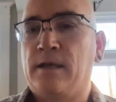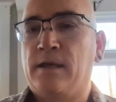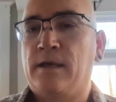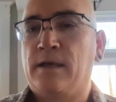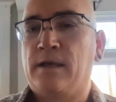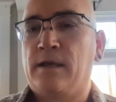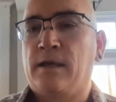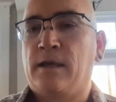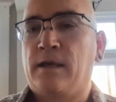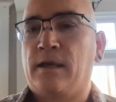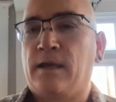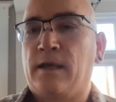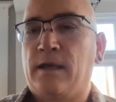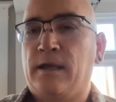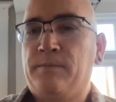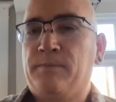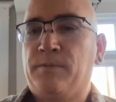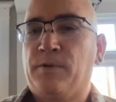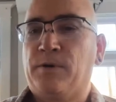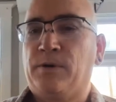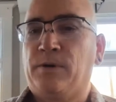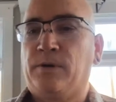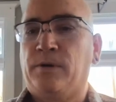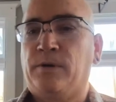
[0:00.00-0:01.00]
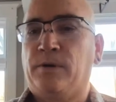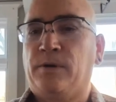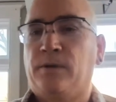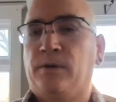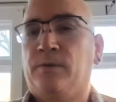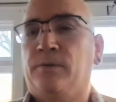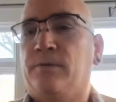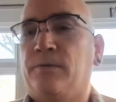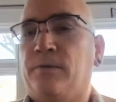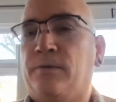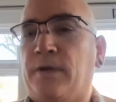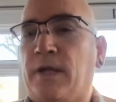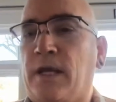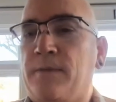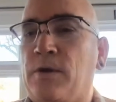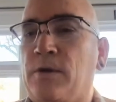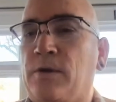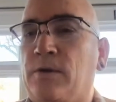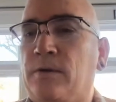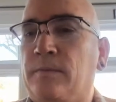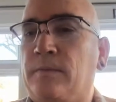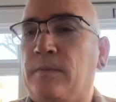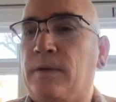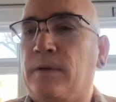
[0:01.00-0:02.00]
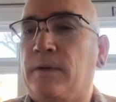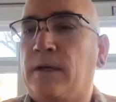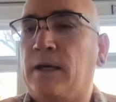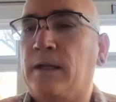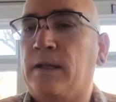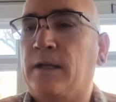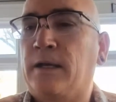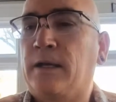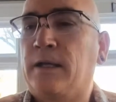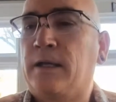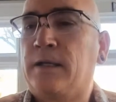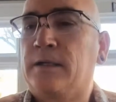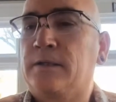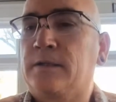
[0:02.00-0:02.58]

April, when I'm home, I like